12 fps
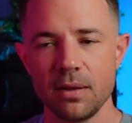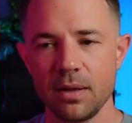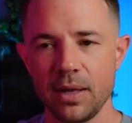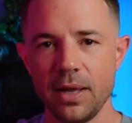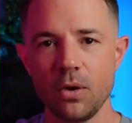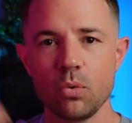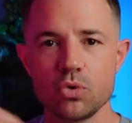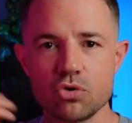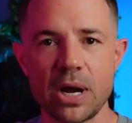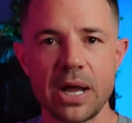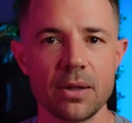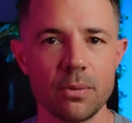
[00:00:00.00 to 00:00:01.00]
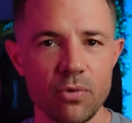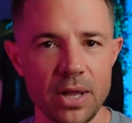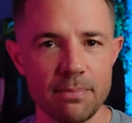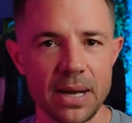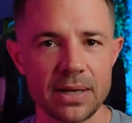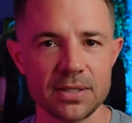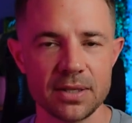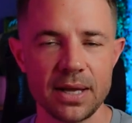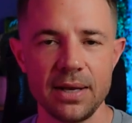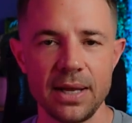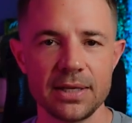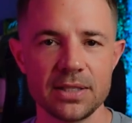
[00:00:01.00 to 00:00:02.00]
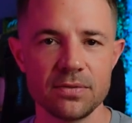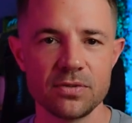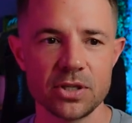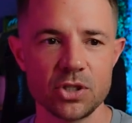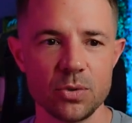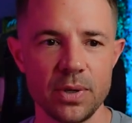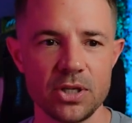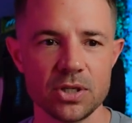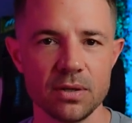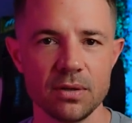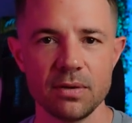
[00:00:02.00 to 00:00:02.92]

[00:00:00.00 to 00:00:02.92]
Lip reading: it will drag them right back to that negative situation.